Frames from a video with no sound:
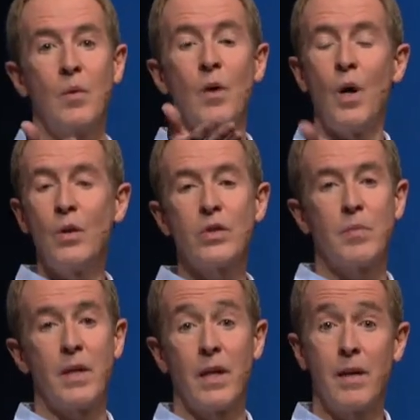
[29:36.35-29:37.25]
will
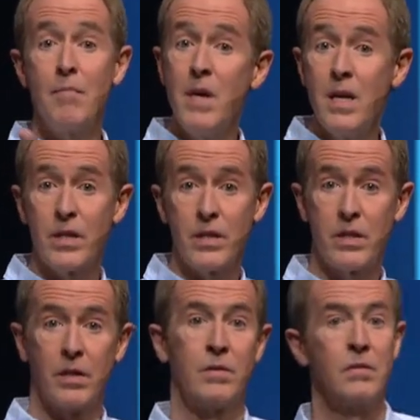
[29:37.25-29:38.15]
ultimately
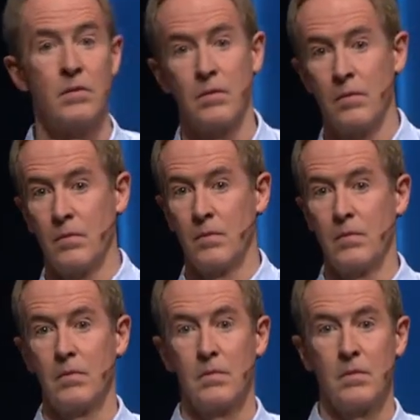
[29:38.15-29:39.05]
miss
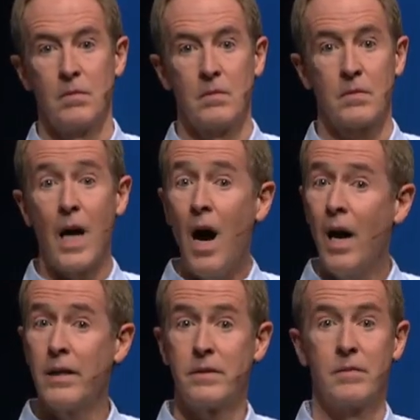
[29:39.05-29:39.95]
God.